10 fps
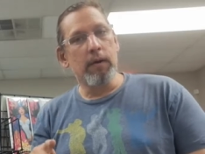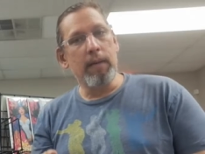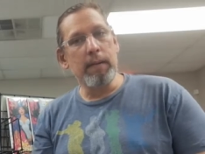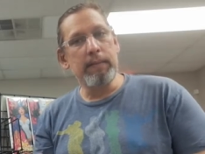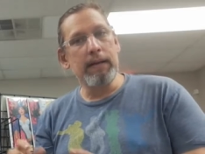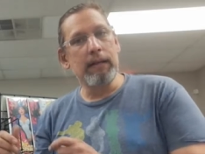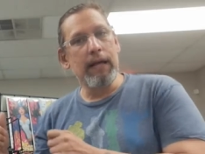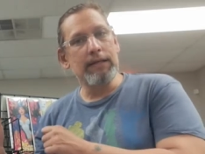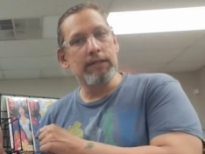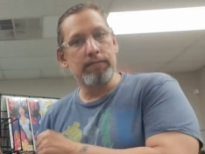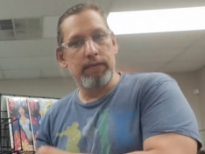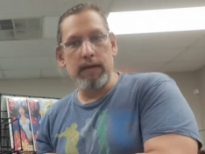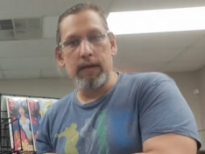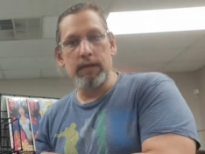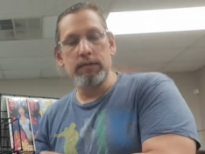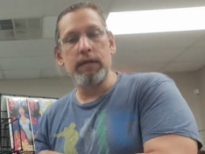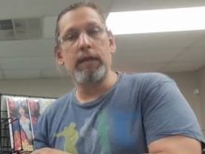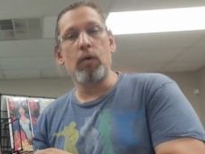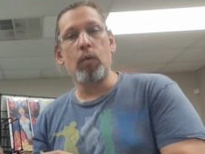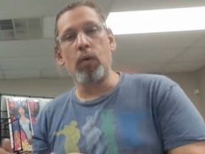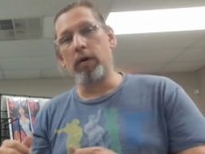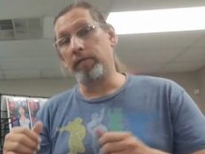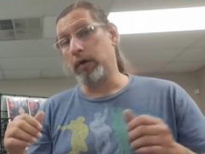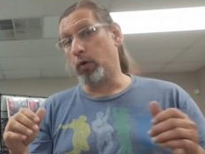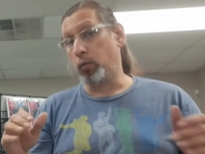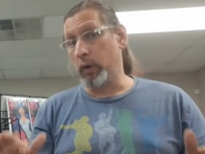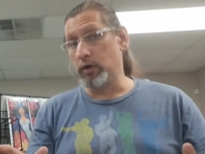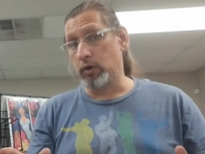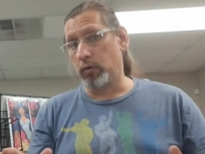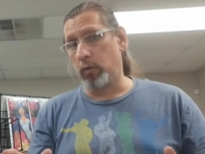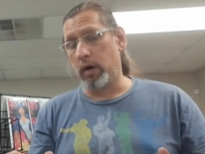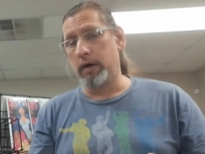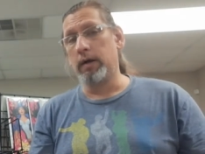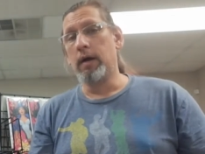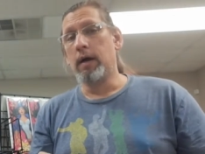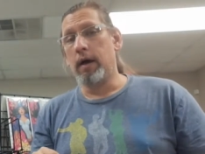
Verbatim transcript: There might be less of these than there were of the original run